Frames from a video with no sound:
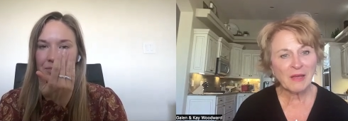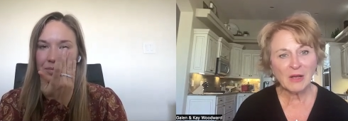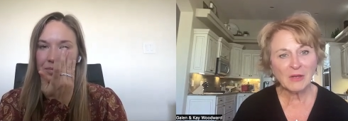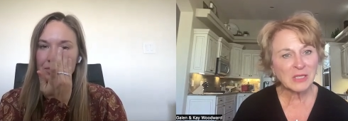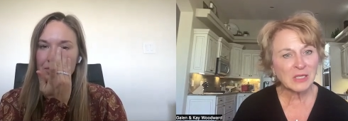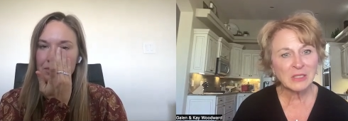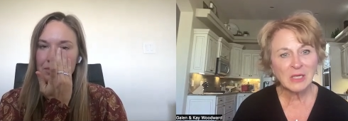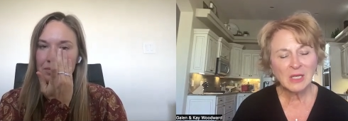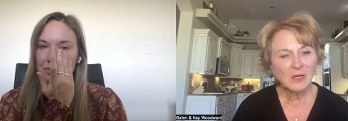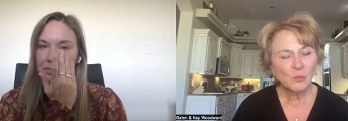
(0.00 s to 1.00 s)
Speaker 1: a thousand
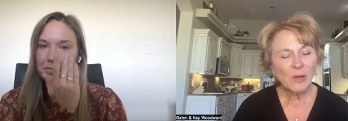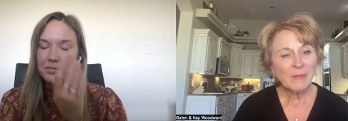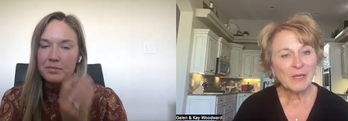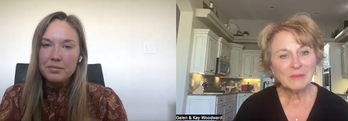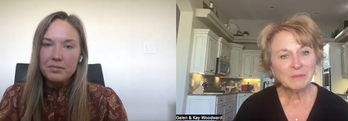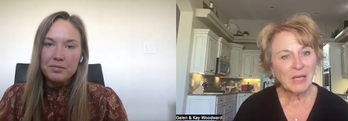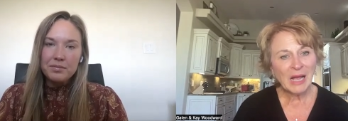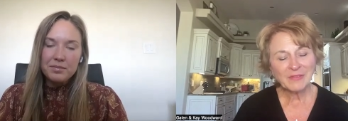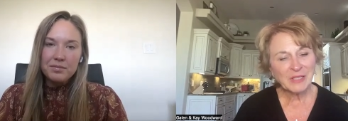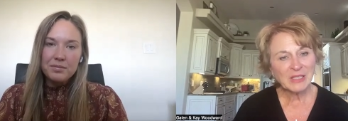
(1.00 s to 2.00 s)
women
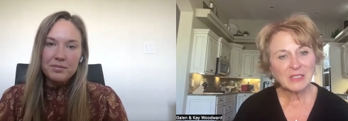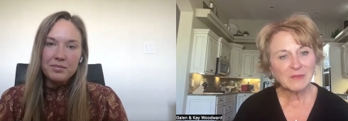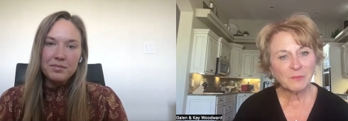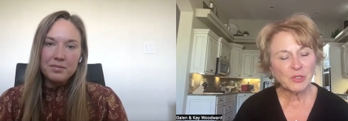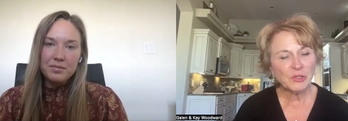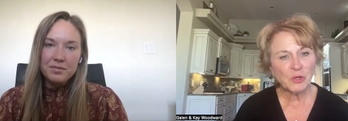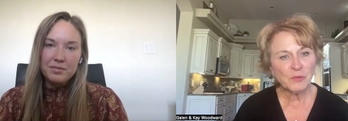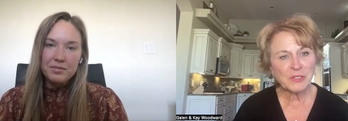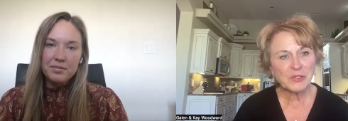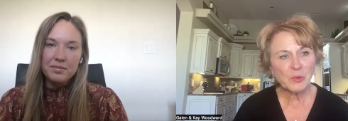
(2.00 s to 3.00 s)
at the end of when you told the
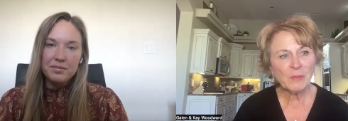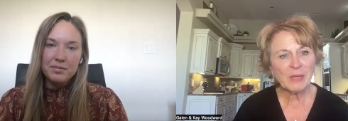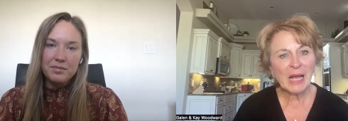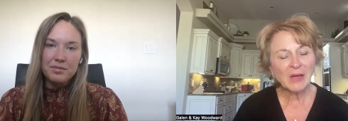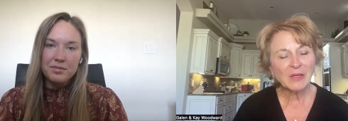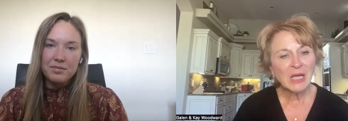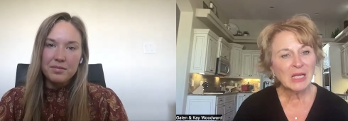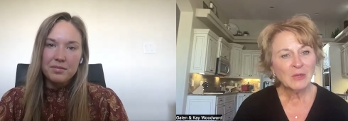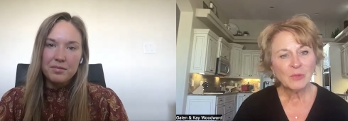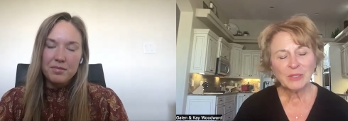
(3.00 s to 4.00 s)
story, but how
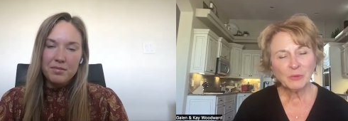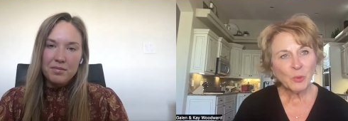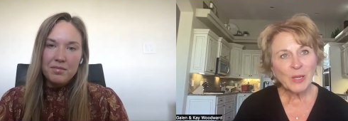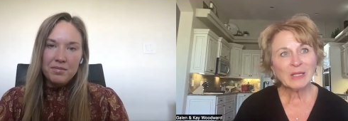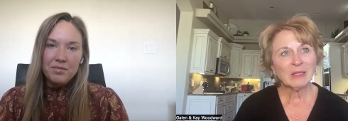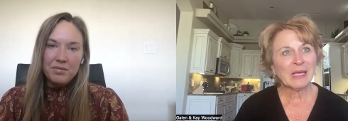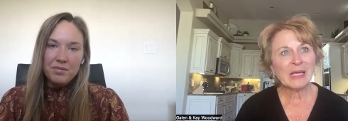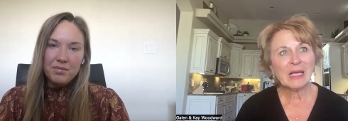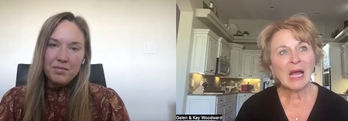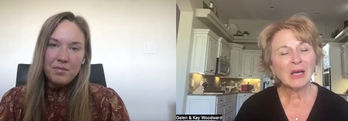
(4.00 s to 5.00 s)

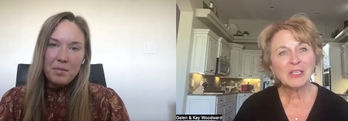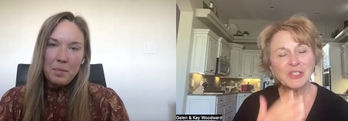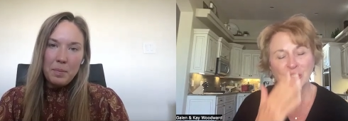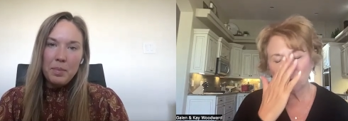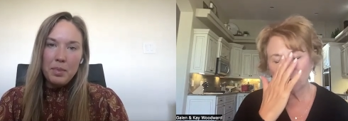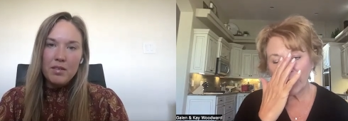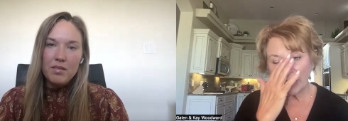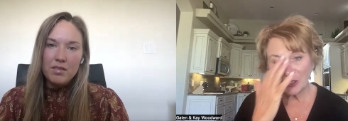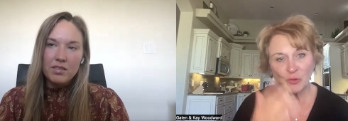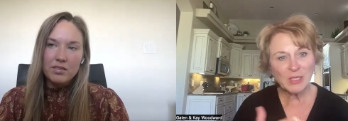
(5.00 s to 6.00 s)
quickly. How did you learn how
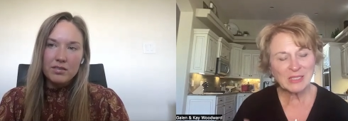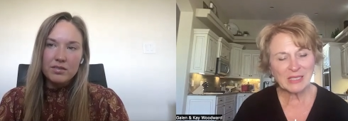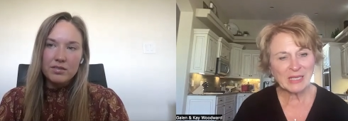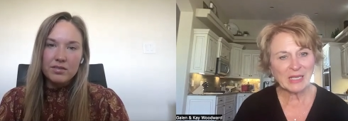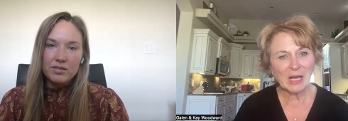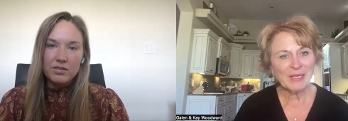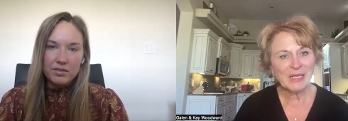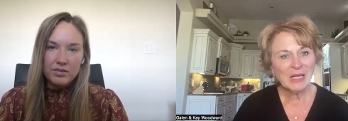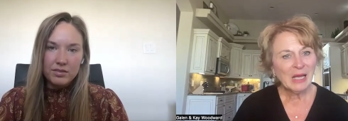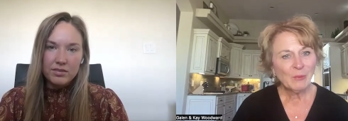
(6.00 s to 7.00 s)
to trust again? I mean,